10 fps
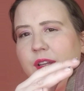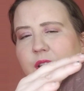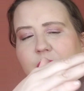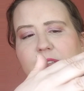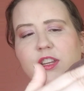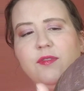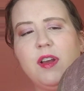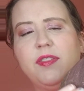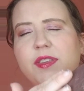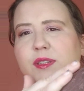and then you've
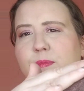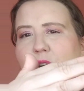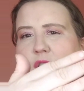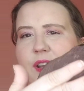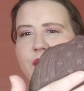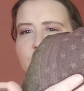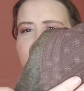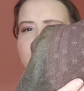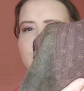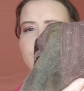got this part here
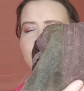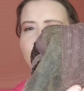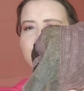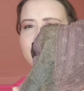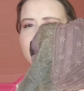that's the rose